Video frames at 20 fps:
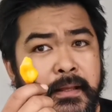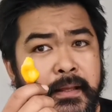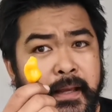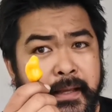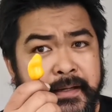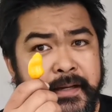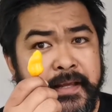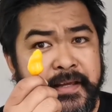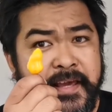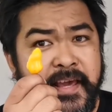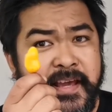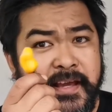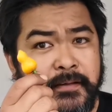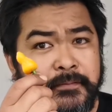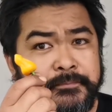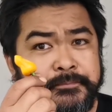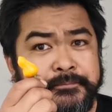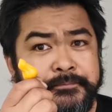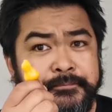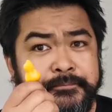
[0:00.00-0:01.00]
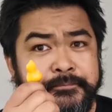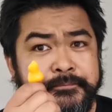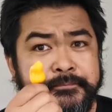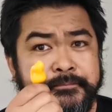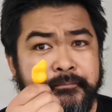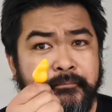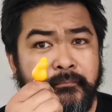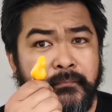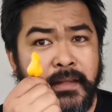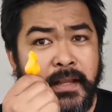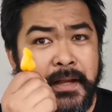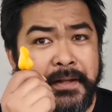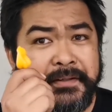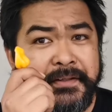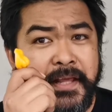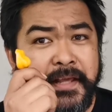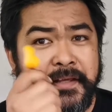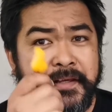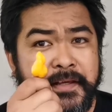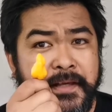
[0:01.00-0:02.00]
And they kick
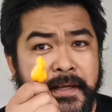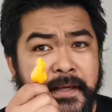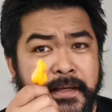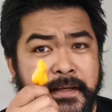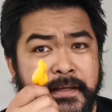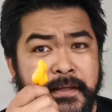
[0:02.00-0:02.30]
like